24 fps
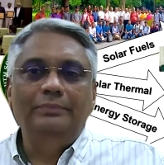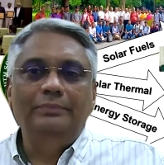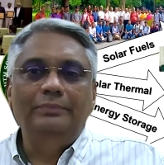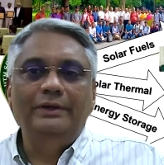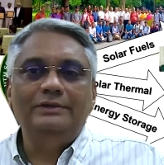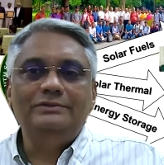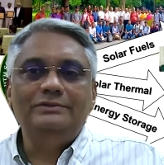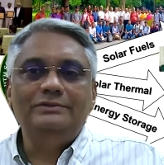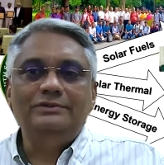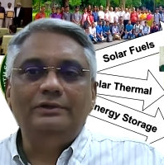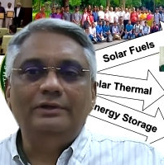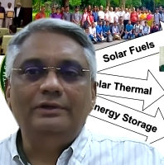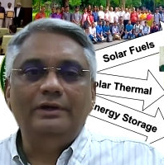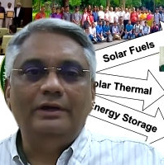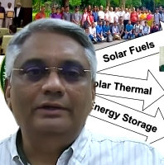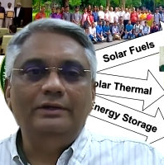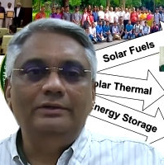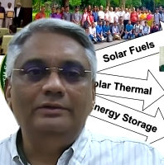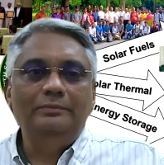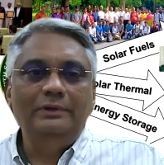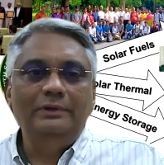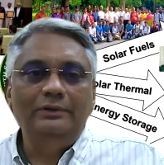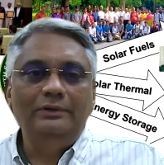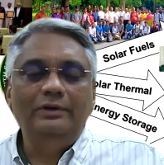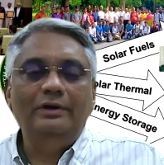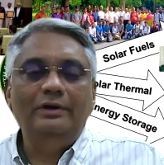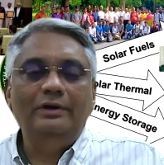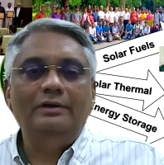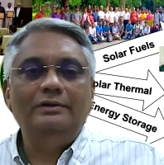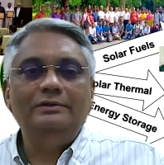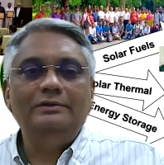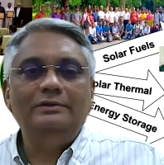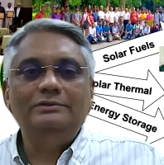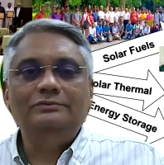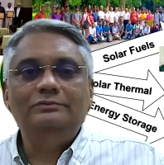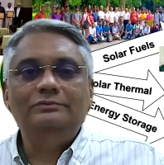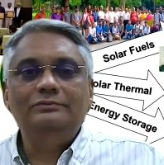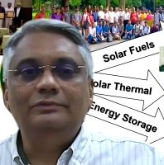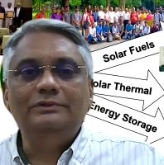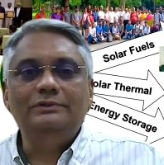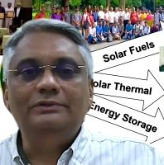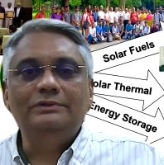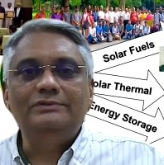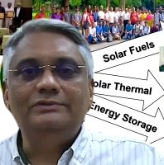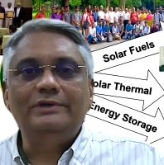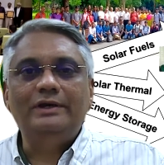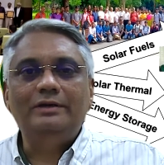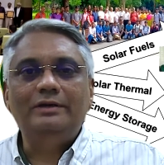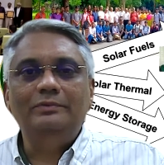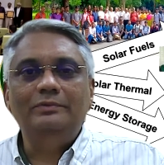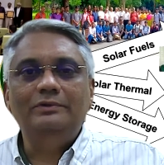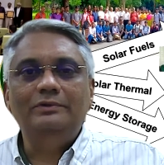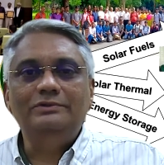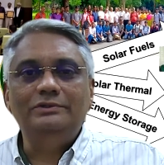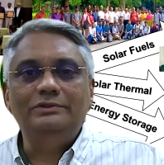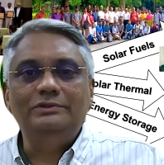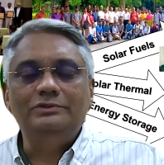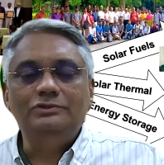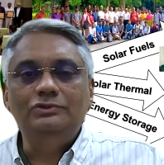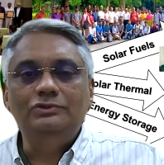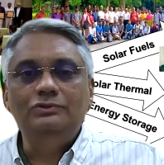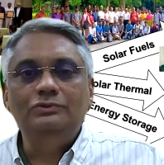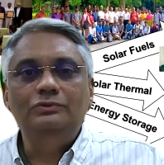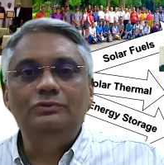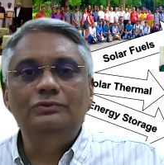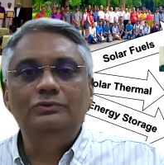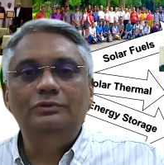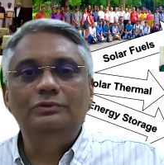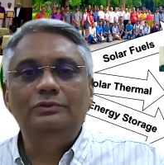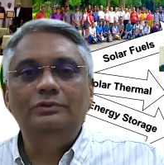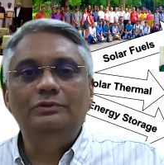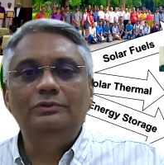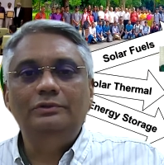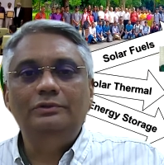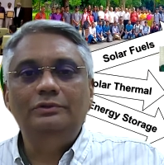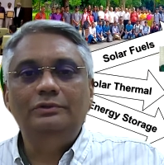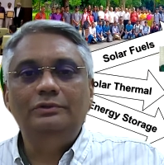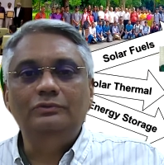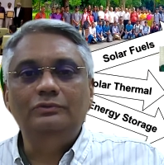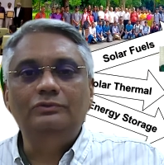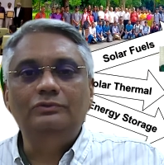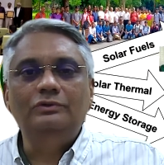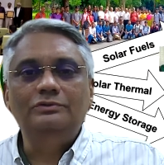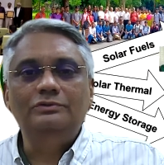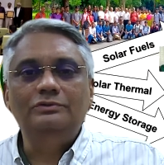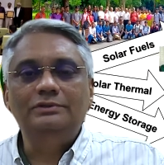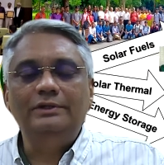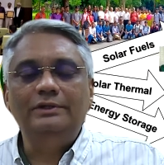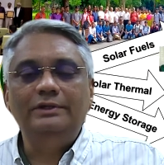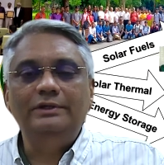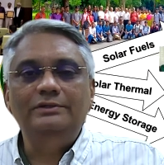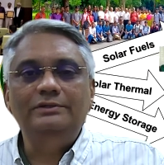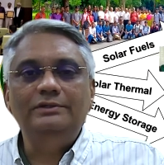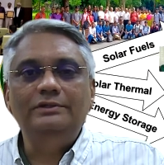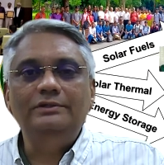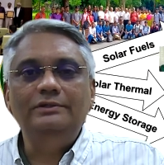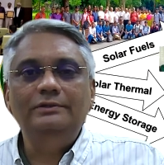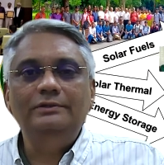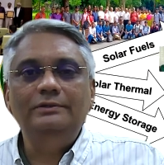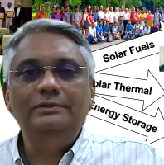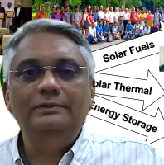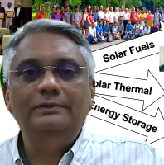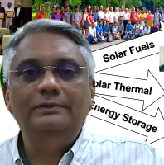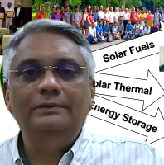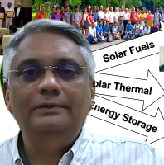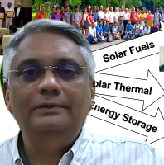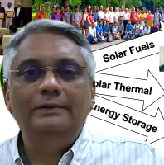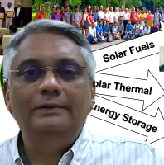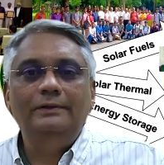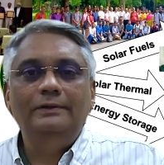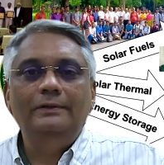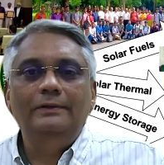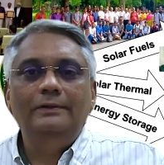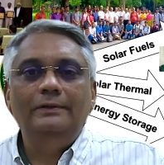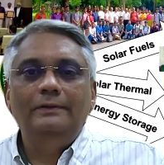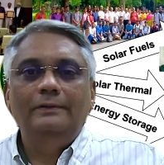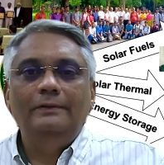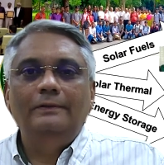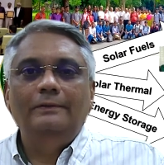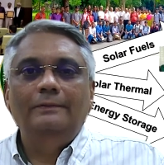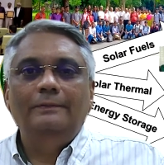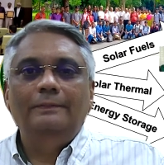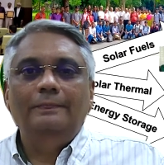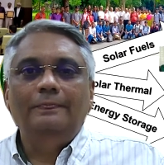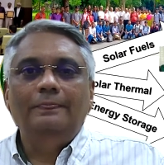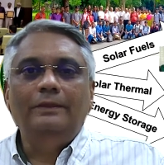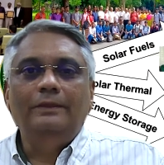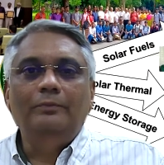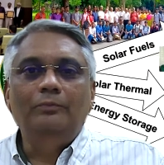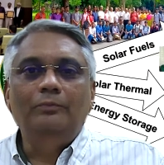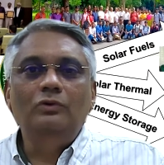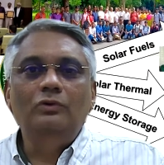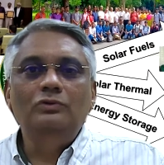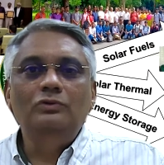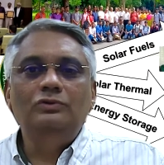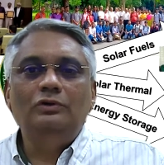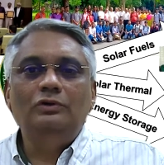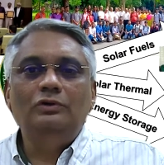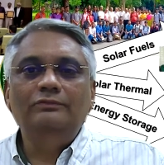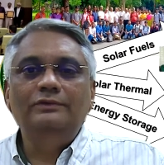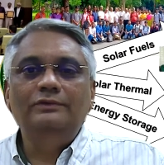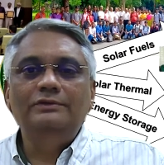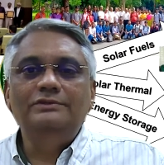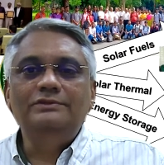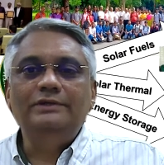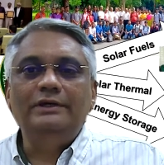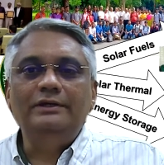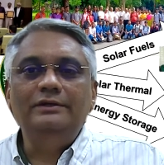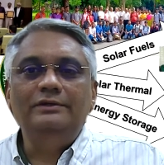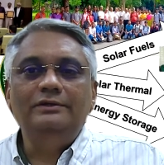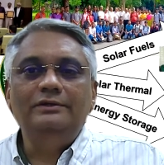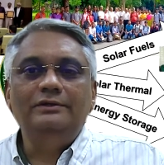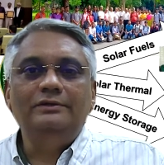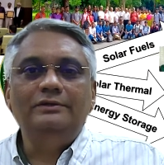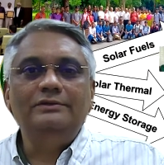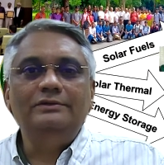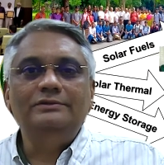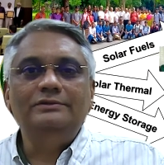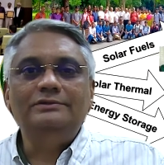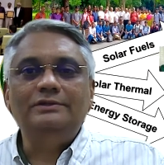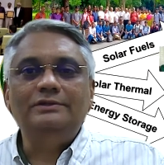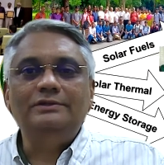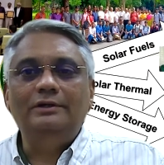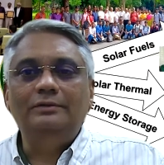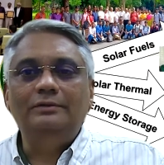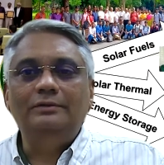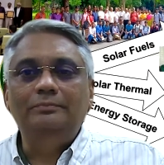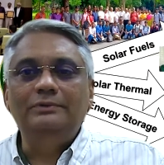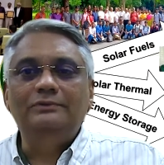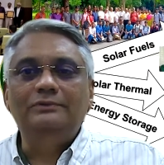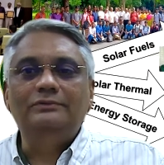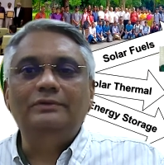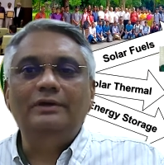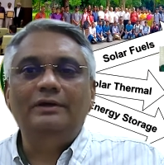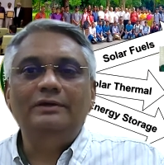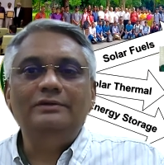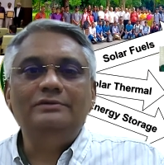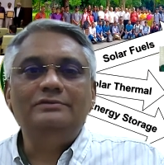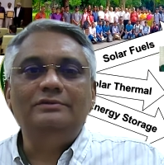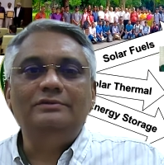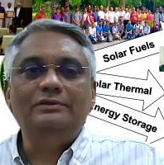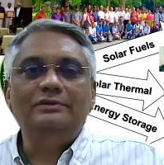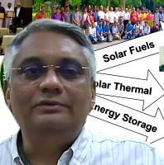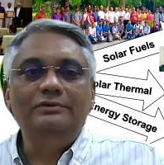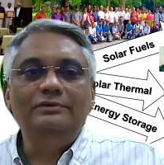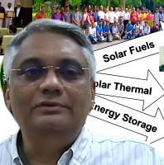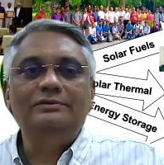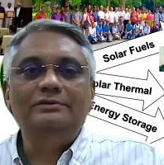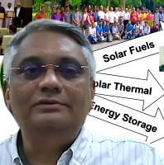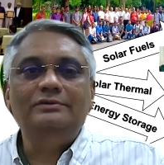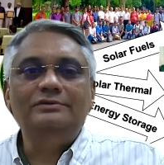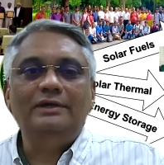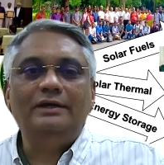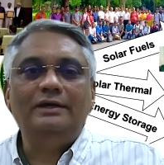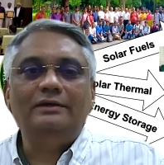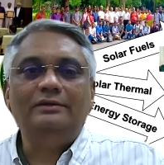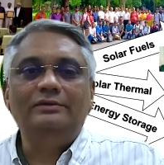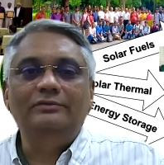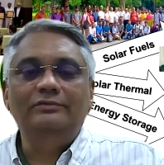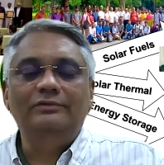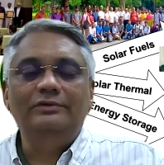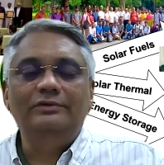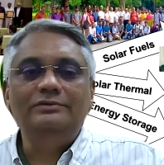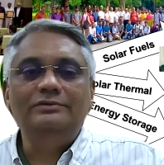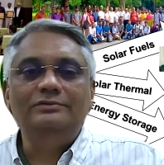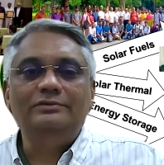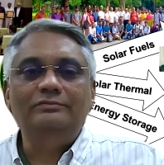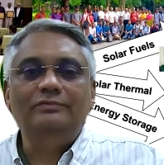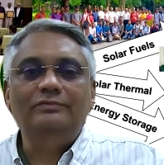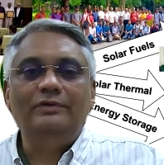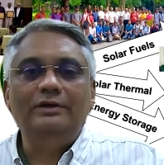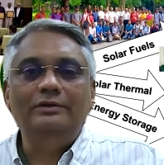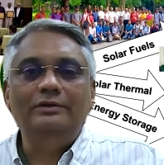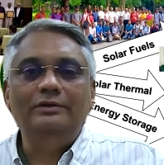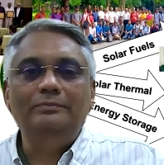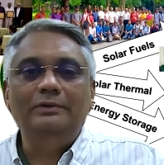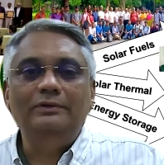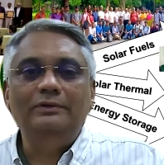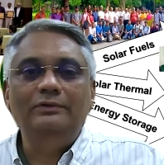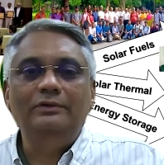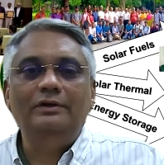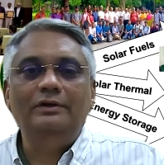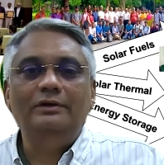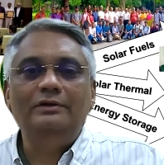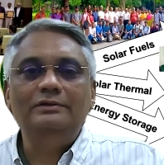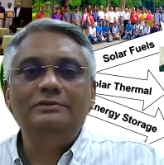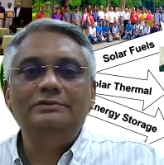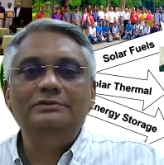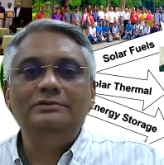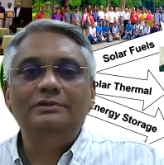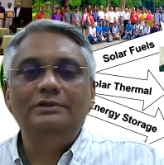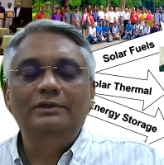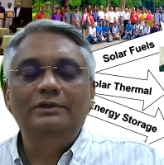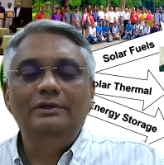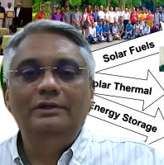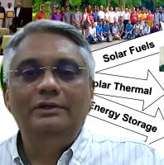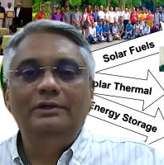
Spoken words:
based at IIT Madras, was established in June 2018. The motto of the center is, besides the research activities of IIT Madras,